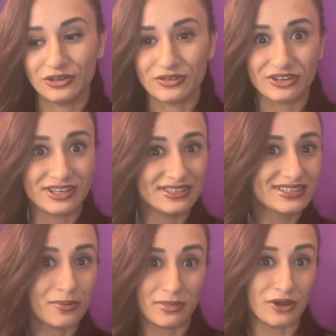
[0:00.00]
their kids
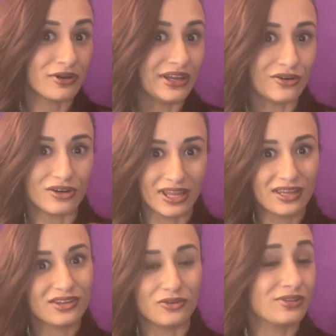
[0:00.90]
get married, or
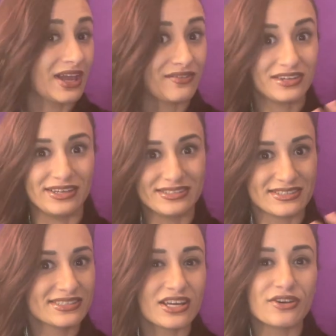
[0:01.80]
they have kids
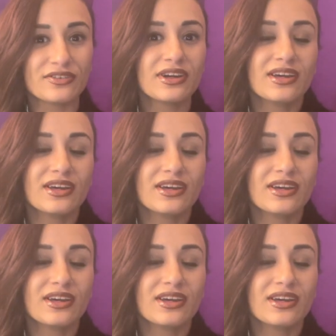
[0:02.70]
and stuff.